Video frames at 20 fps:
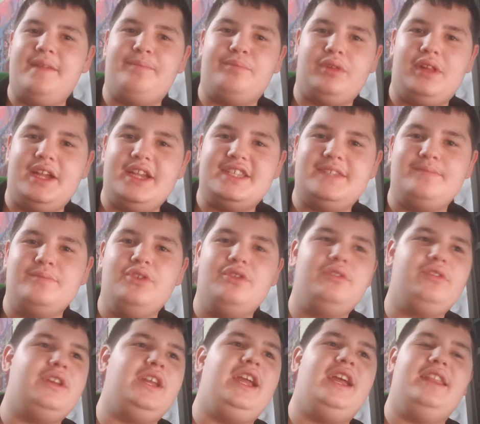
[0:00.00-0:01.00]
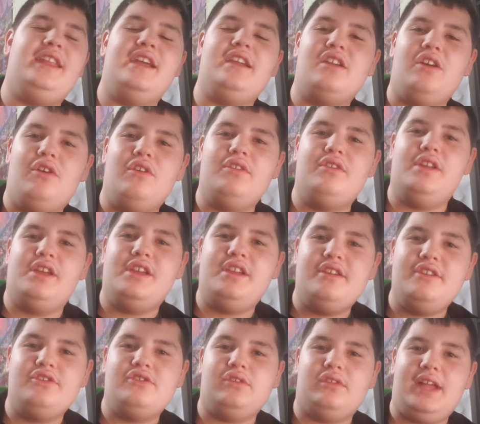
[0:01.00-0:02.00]
play smoothly and then go into
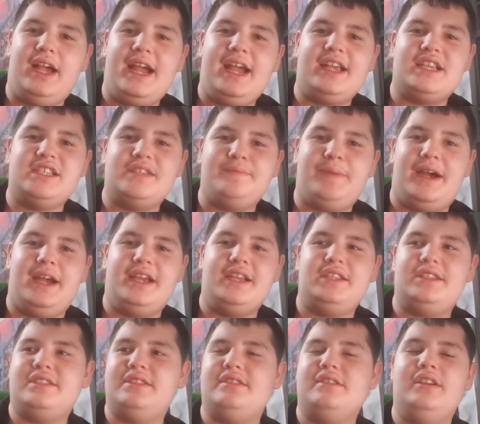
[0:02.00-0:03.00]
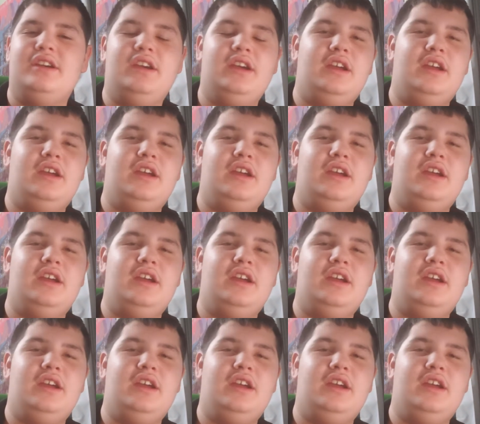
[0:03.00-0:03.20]
huge lag spikes.